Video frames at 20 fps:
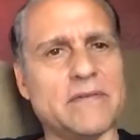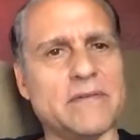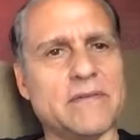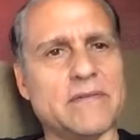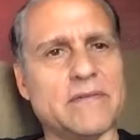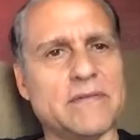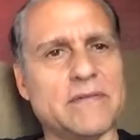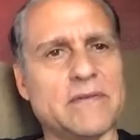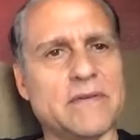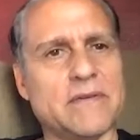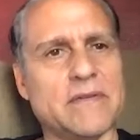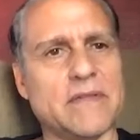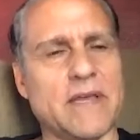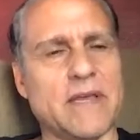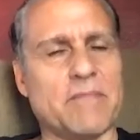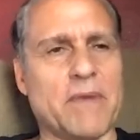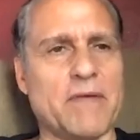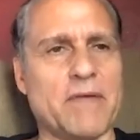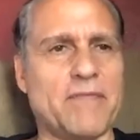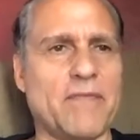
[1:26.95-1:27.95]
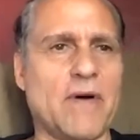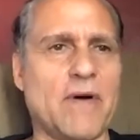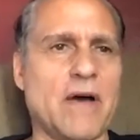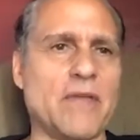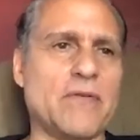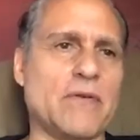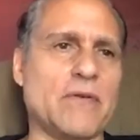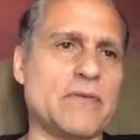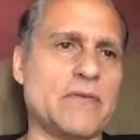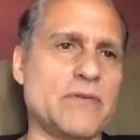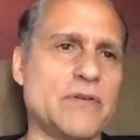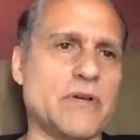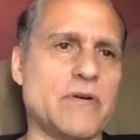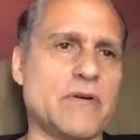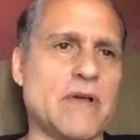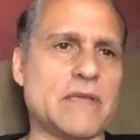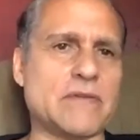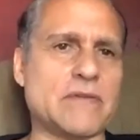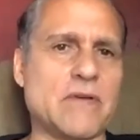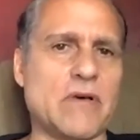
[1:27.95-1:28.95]
Like my father on the show
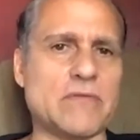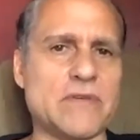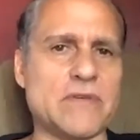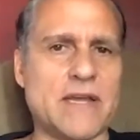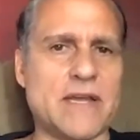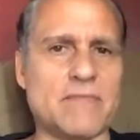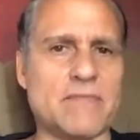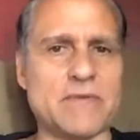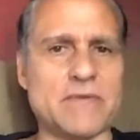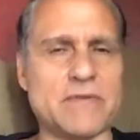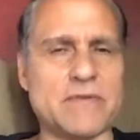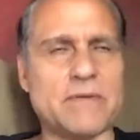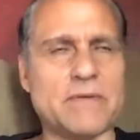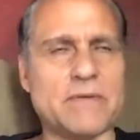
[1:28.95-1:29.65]
has Alzheimer's.